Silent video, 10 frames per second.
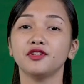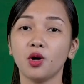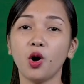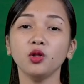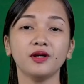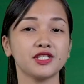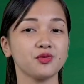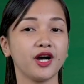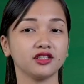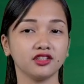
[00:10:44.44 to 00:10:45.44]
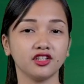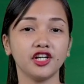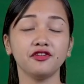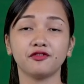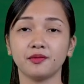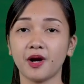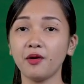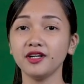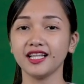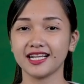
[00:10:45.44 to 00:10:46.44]
If you always want to learn from
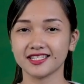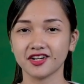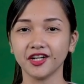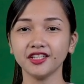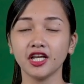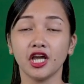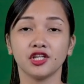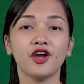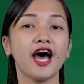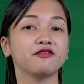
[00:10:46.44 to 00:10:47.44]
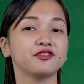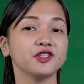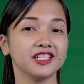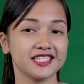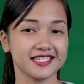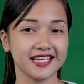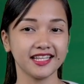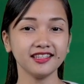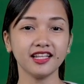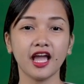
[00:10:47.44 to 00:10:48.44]
our lesson, you have to
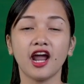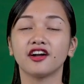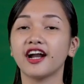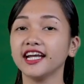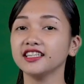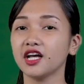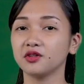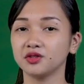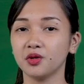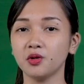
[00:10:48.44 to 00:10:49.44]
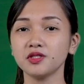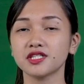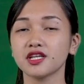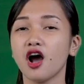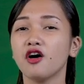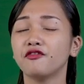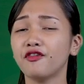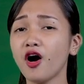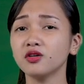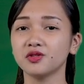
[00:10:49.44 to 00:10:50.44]
listen, write down notes,
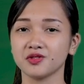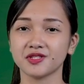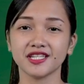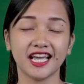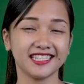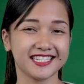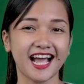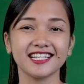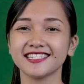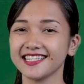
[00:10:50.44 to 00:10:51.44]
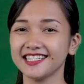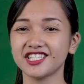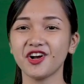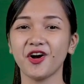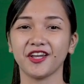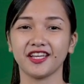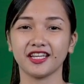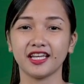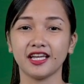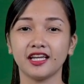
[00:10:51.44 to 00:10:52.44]
focus, and just enjoy.
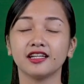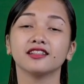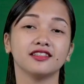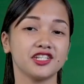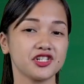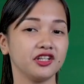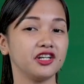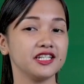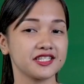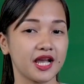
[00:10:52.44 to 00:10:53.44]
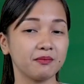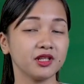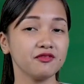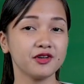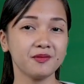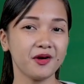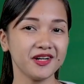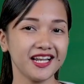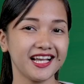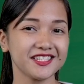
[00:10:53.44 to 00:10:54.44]
Did you learn something from
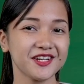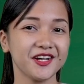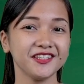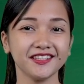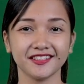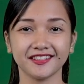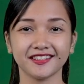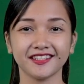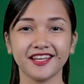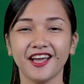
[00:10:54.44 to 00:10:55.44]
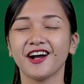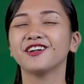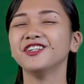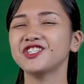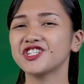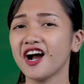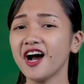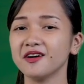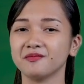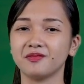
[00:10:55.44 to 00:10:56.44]
our lesson? Good
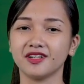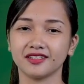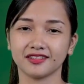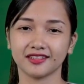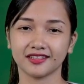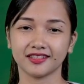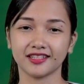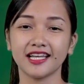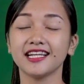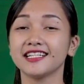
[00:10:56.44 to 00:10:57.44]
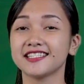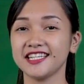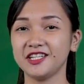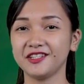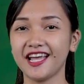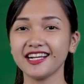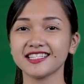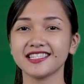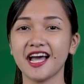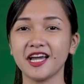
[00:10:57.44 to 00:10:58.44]
job! See you
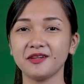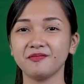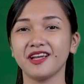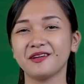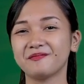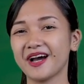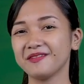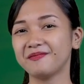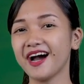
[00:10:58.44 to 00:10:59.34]
next time!